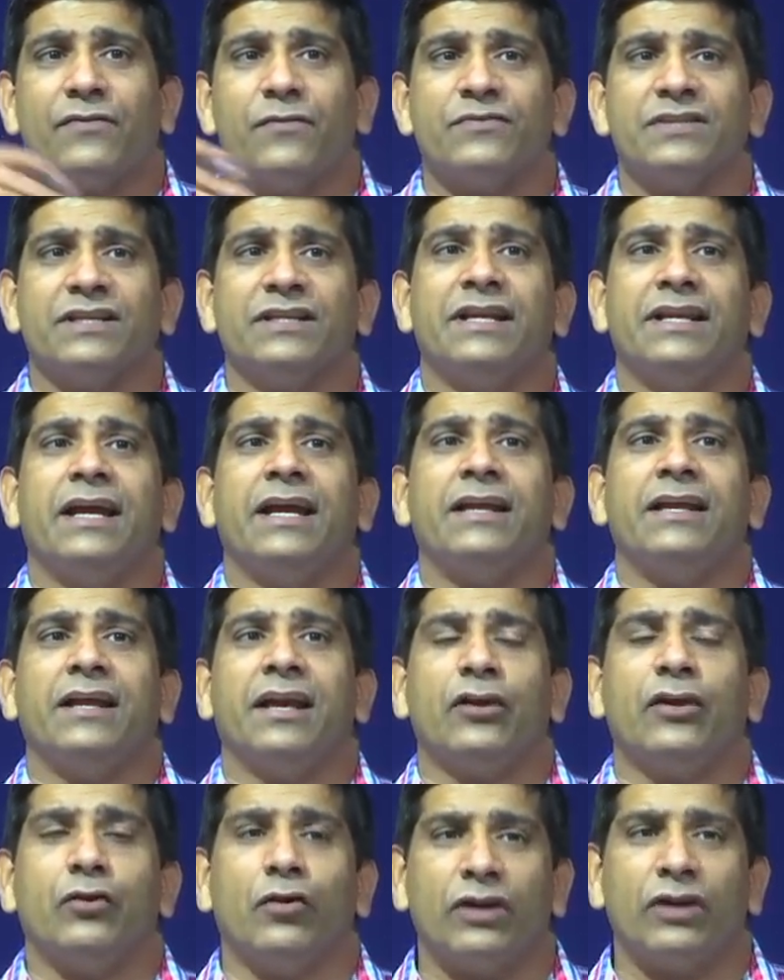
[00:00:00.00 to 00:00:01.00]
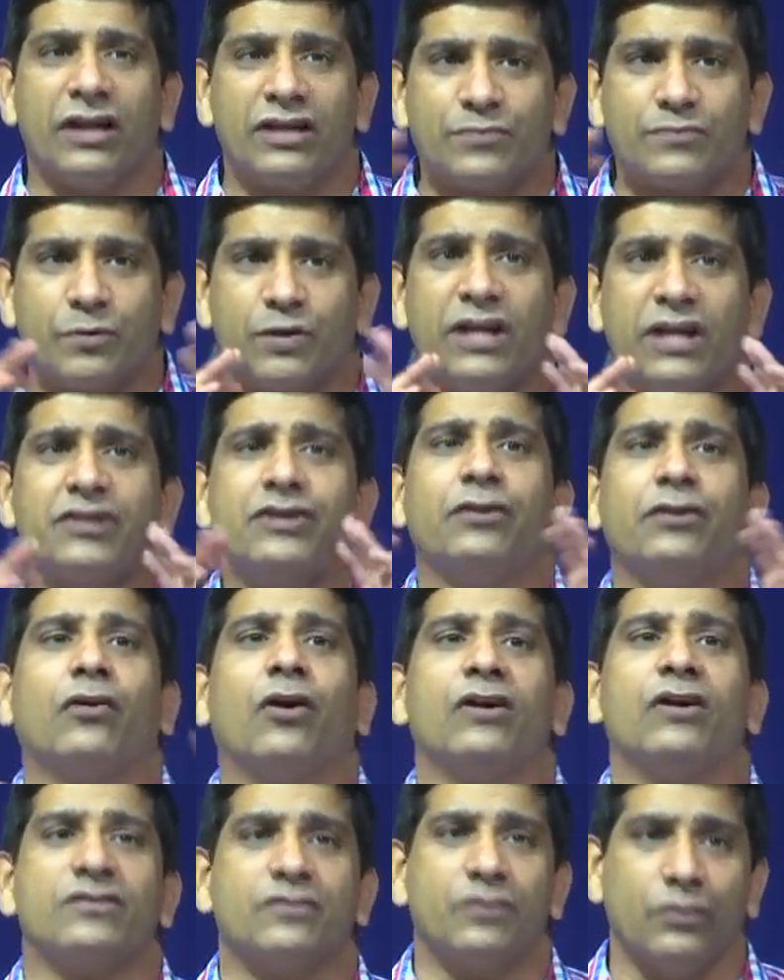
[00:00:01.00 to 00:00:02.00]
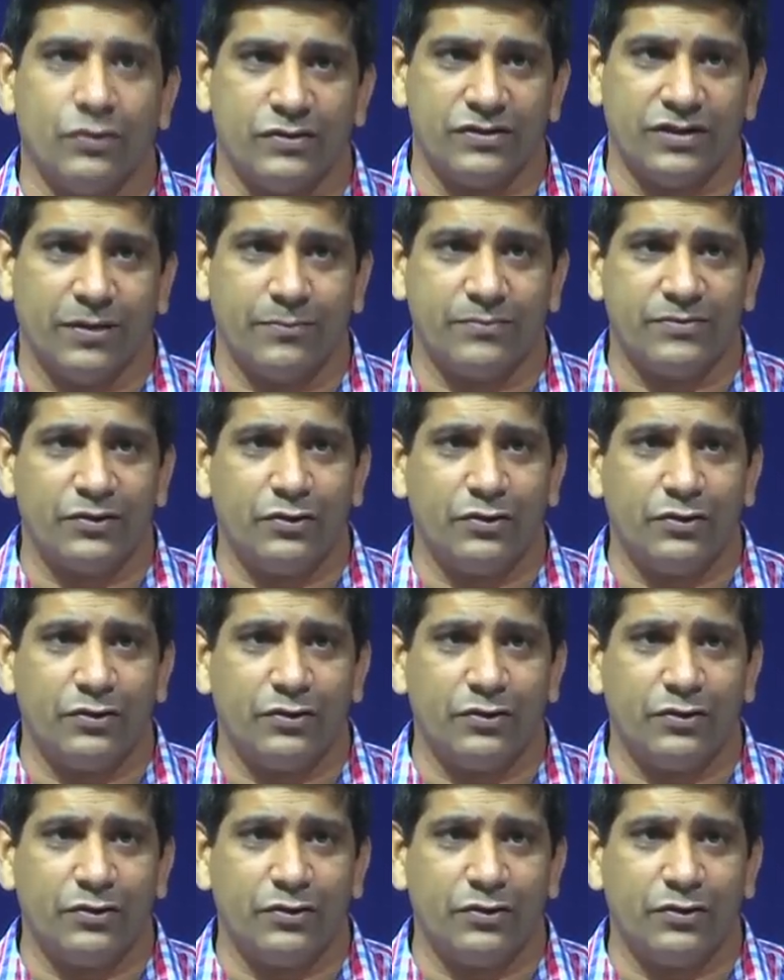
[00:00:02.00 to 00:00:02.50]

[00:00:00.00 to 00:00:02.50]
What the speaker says: from city area, your transportation cost goes up.